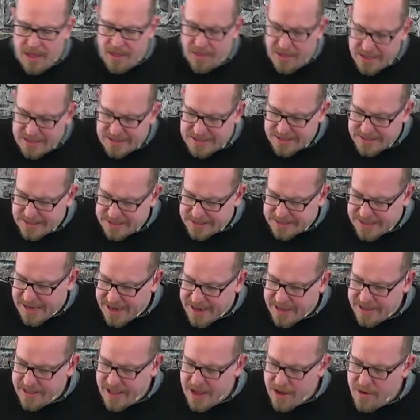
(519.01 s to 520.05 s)
This is the
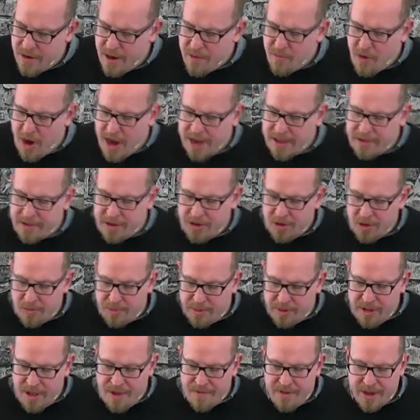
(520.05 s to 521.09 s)
second letter I'm writing to you,
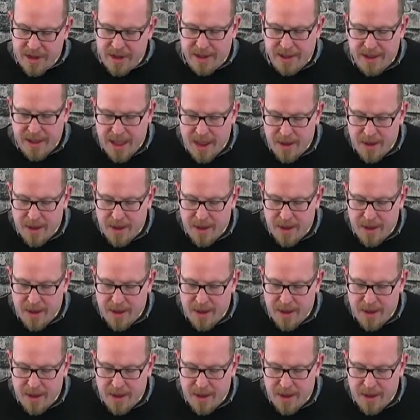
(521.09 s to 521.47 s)
beloved.